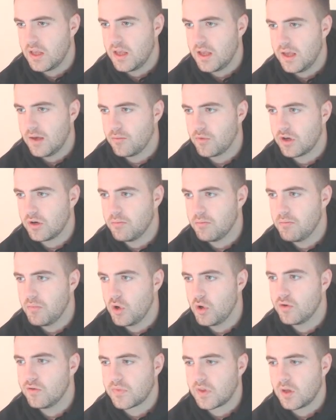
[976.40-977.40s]
we're going to
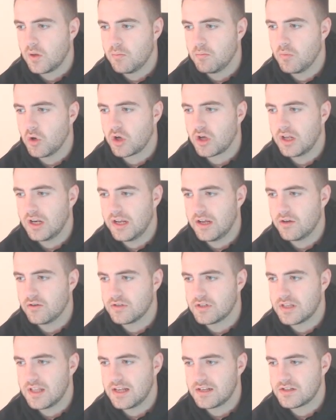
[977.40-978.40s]
move Muckley
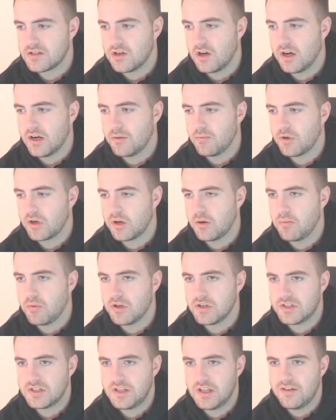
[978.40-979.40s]
onto that side, and we're going to
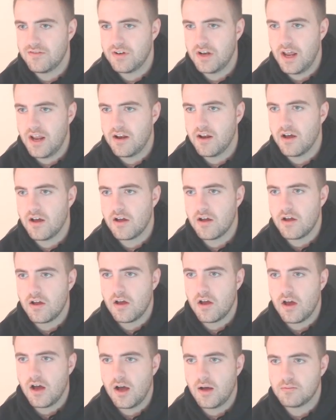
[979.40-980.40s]
put Stephen Enner
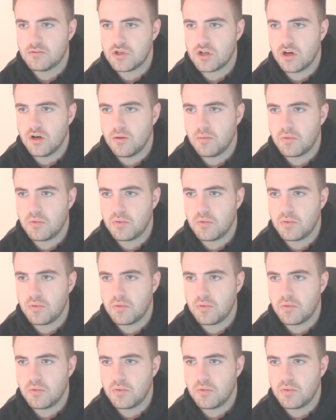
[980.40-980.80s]
up top